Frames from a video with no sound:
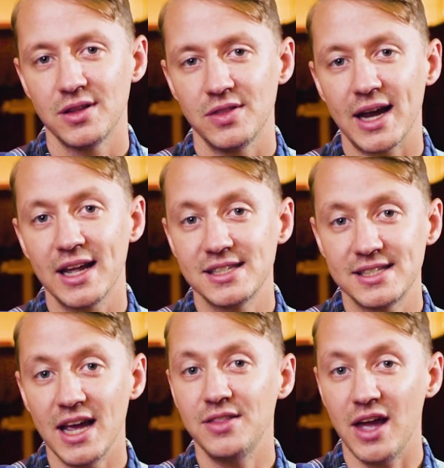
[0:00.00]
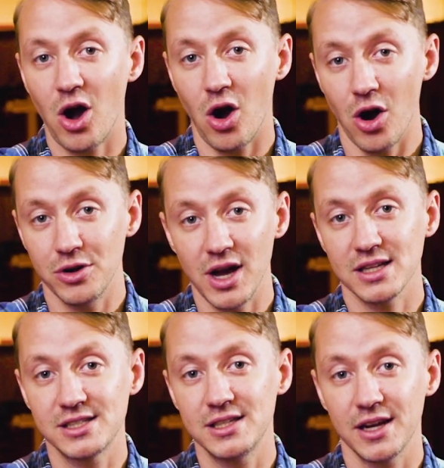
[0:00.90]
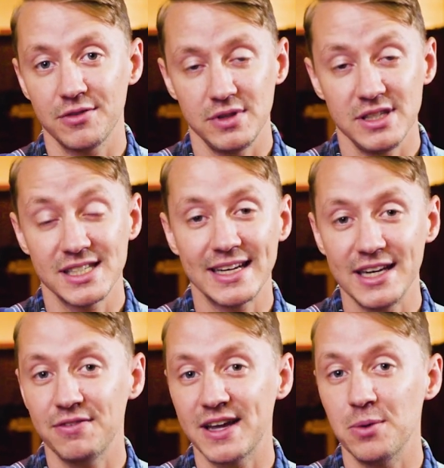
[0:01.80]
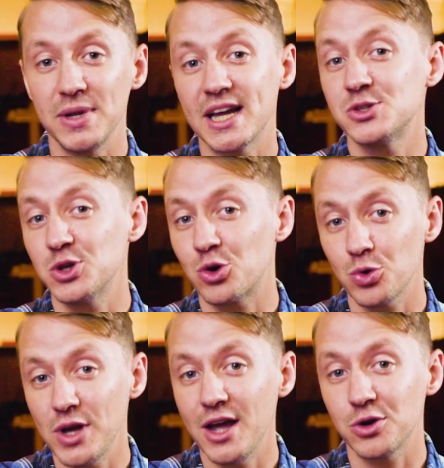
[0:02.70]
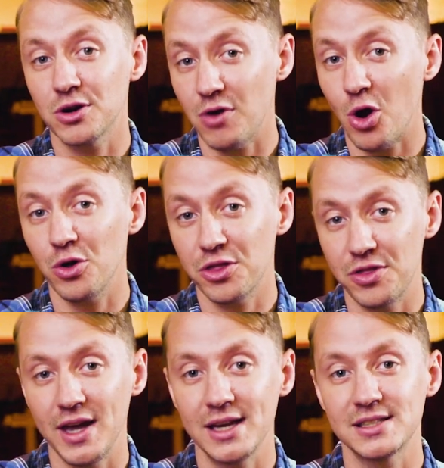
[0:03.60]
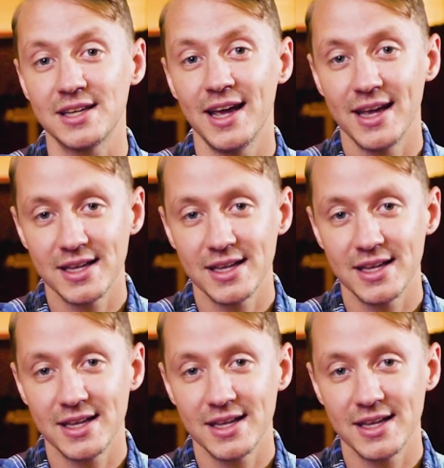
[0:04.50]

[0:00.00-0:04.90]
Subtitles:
that can say they are not significant because the Creator of all things